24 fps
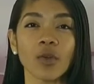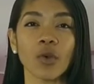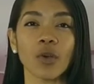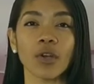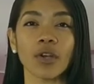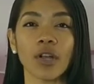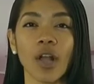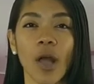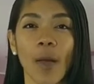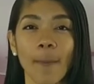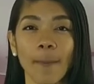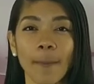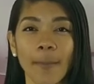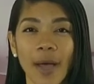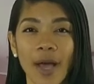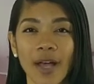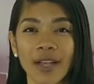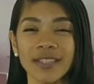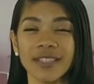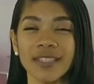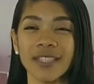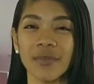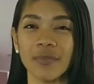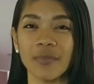or
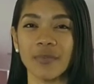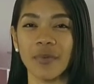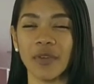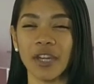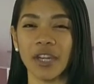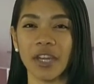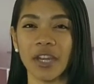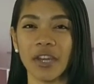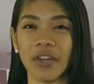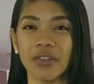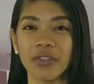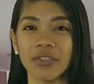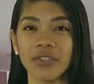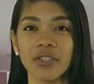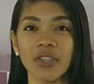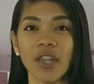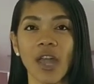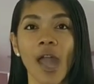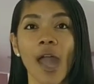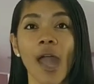composite veneers,